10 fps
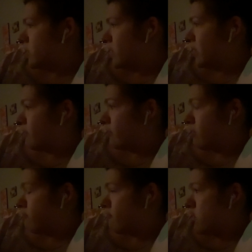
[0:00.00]
And if we
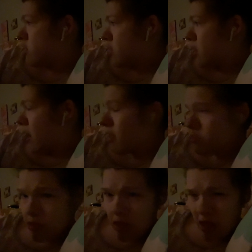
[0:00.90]
could figure out, I
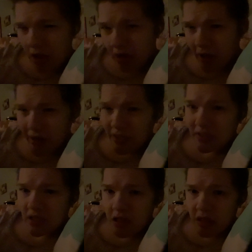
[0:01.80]

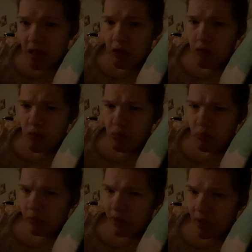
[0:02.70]
think you can
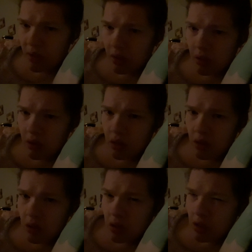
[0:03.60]
bring
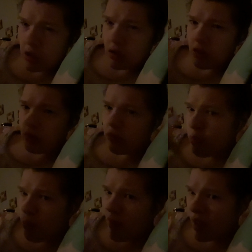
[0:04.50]
the
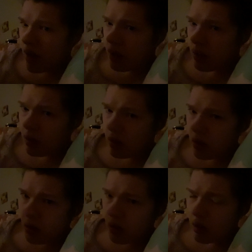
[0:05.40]
bed
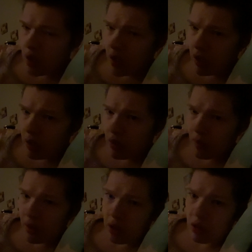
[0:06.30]
in,
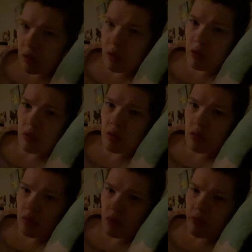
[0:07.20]
like
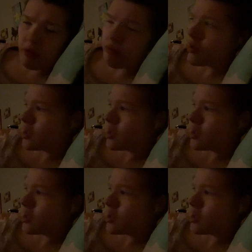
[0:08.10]
you can